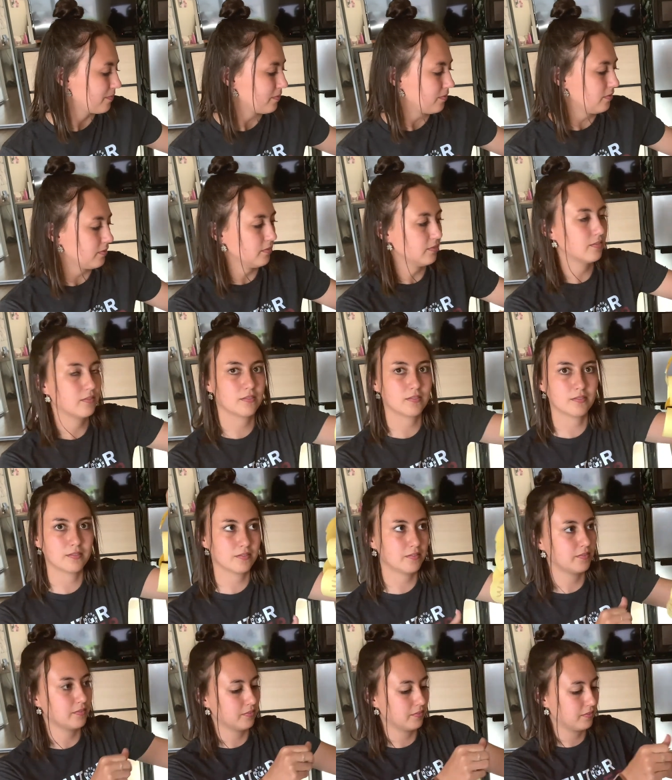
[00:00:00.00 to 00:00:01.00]

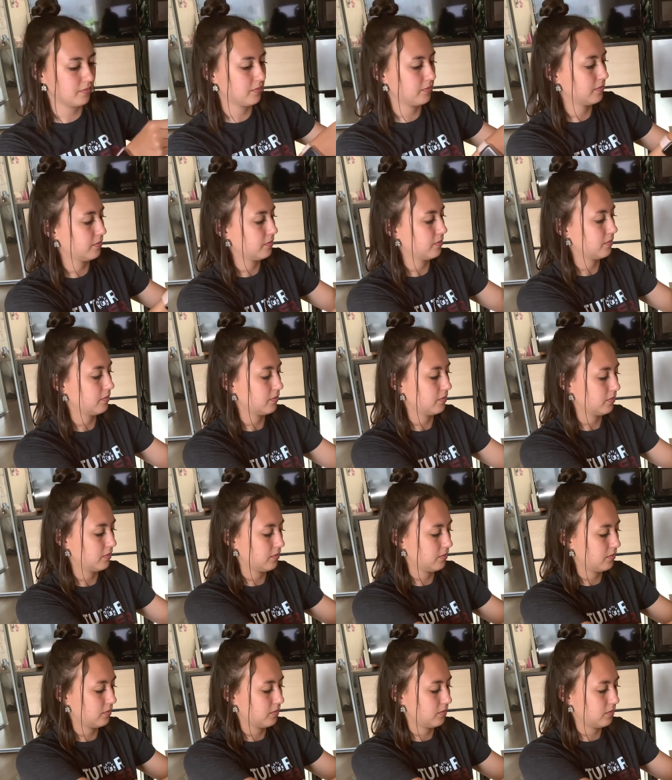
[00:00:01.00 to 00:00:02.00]

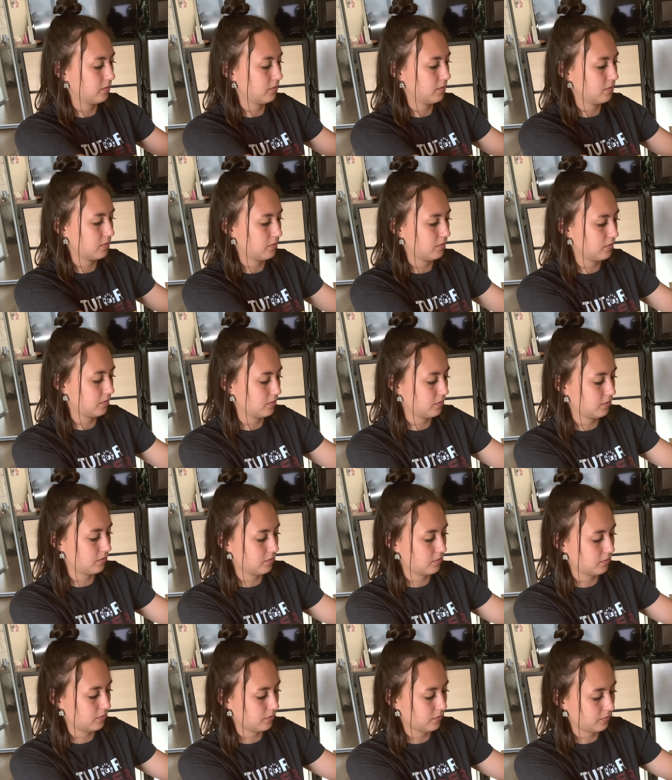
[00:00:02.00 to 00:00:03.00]

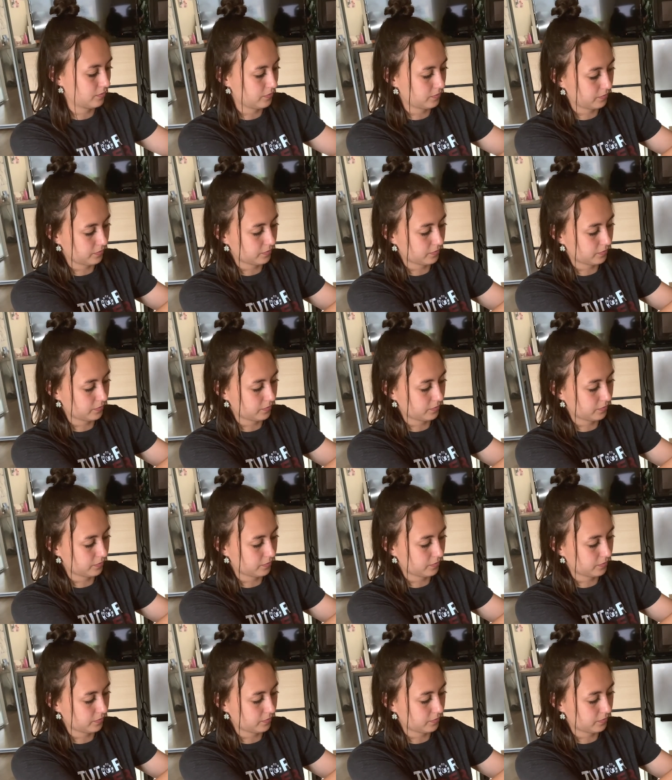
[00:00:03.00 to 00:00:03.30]
No one is speaking in this clip.